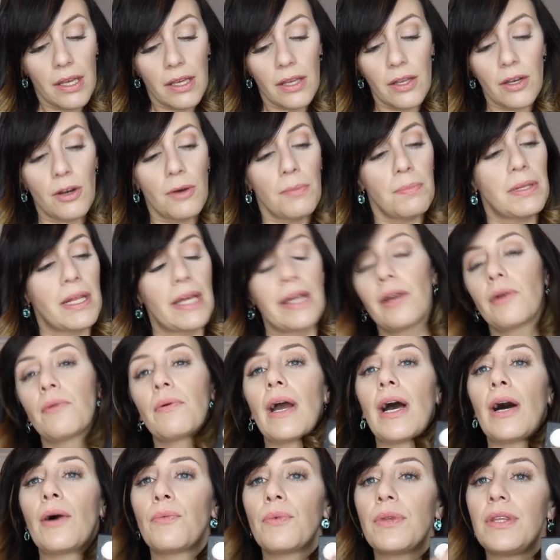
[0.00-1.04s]
you know, play
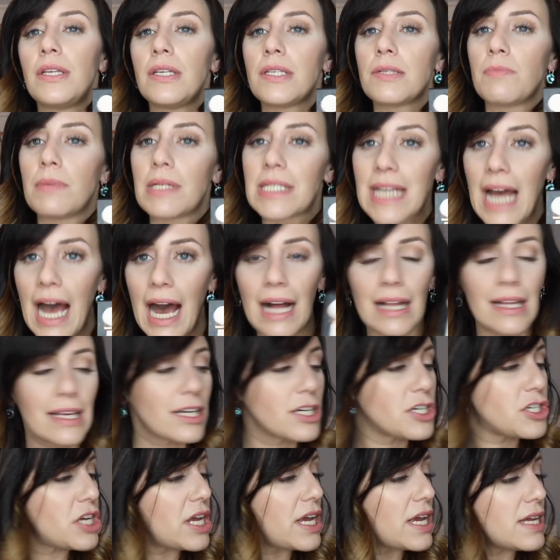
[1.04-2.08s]
around with these
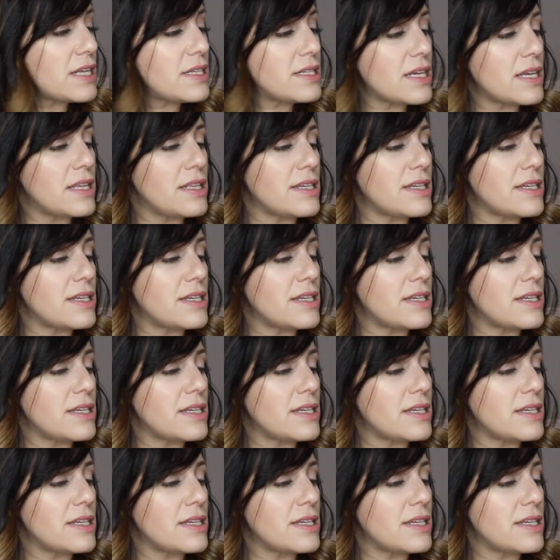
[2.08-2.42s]
metallic shades.